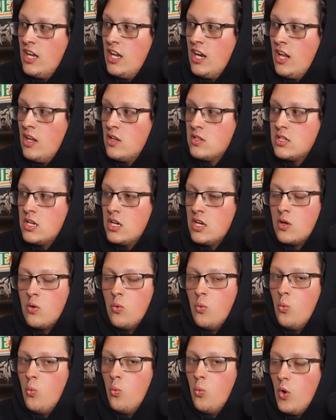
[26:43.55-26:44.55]
And I was like,
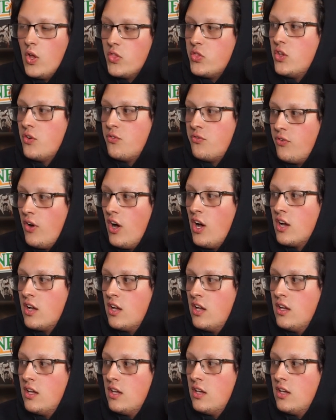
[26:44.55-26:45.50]
what the fuck?